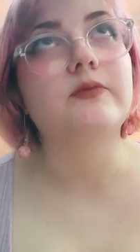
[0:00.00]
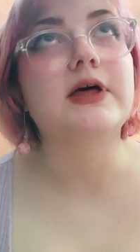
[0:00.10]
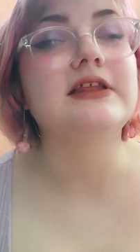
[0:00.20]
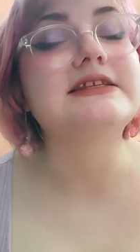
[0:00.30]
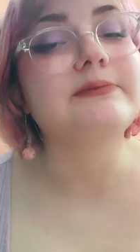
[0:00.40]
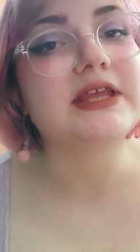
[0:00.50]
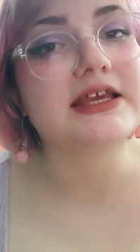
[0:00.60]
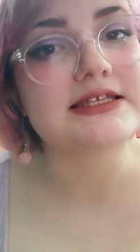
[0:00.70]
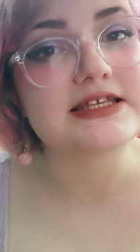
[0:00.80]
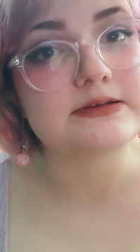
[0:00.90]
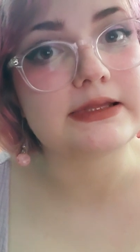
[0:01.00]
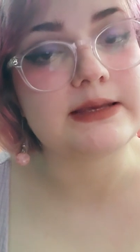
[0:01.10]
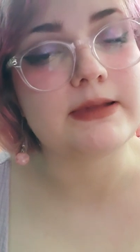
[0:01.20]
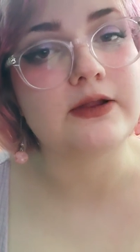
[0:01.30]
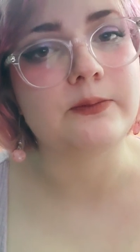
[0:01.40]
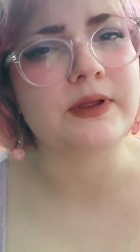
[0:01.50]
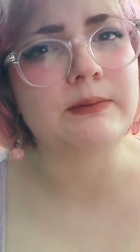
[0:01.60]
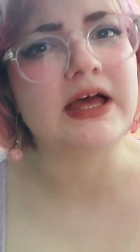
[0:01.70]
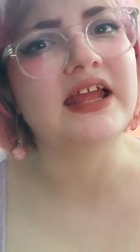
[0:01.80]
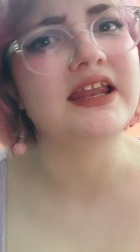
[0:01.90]
well, something else has really been on my
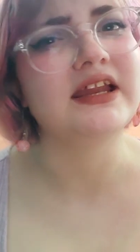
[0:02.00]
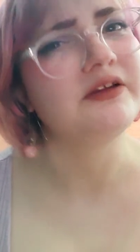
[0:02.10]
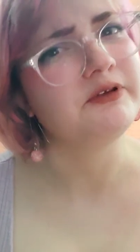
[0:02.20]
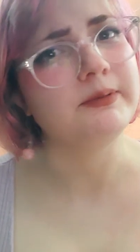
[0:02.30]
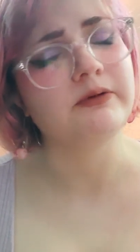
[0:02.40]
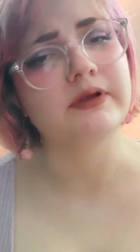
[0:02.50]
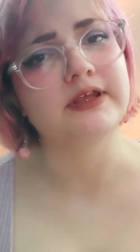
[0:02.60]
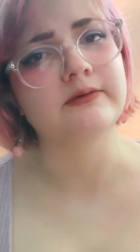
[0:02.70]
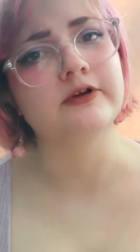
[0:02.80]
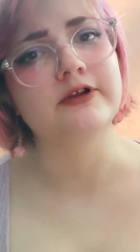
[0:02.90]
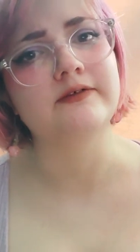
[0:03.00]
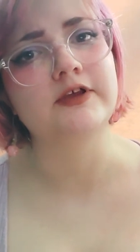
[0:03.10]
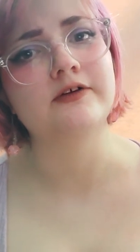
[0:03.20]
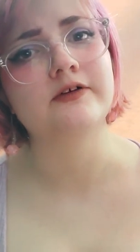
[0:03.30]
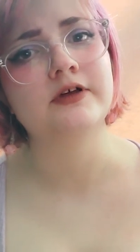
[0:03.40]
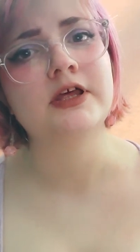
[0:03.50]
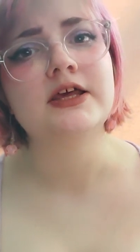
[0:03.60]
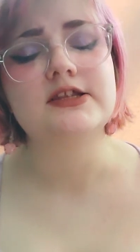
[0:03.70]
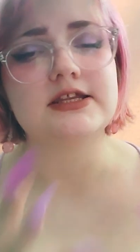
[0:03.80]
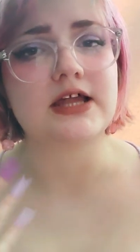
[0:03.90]
mind, and it would be really rude of you
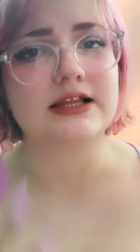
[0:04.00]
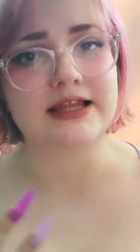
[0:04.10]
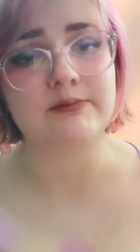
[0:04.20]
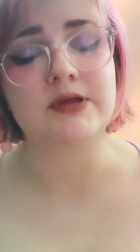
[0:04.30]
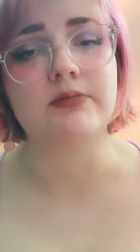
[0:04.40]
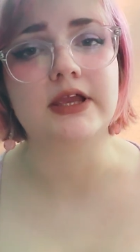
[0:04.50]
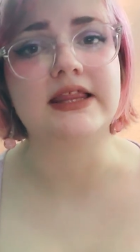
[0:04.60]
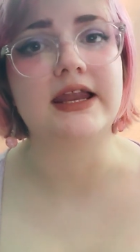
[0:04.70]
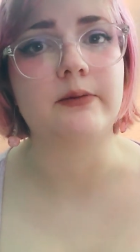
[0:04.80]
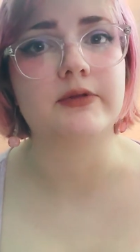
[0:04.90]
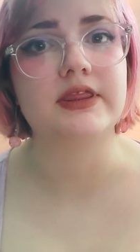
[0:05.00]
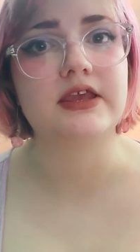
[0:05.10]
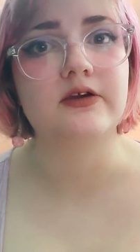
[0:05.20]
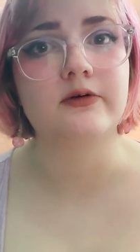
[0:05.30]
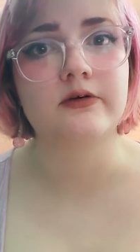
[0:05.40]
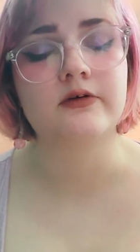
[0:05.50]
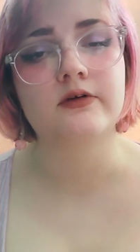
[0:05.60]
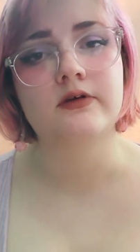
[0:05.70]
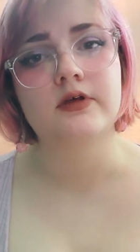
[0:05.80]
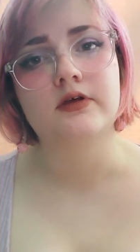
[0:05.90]
to not let me bring that up with you.
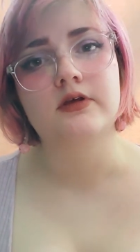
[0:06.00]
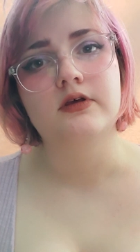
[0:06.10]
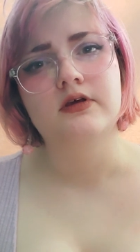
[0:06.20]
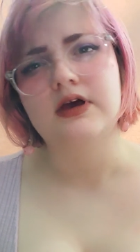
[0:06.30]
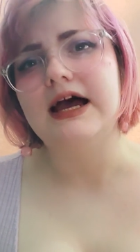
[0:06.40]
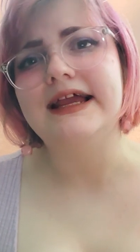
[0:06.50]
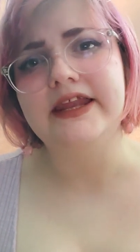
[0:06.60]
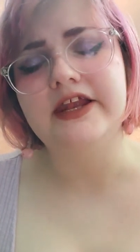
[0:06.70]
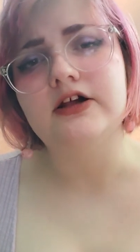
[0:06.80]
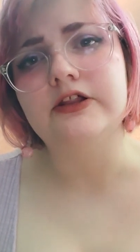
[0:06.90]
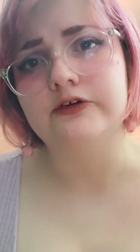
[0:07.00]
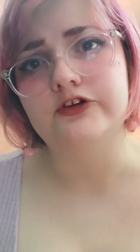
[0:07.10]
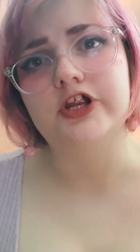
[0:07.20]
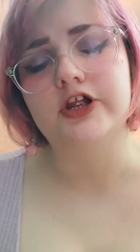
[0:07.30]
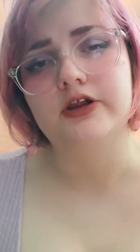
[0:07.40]
I need closure.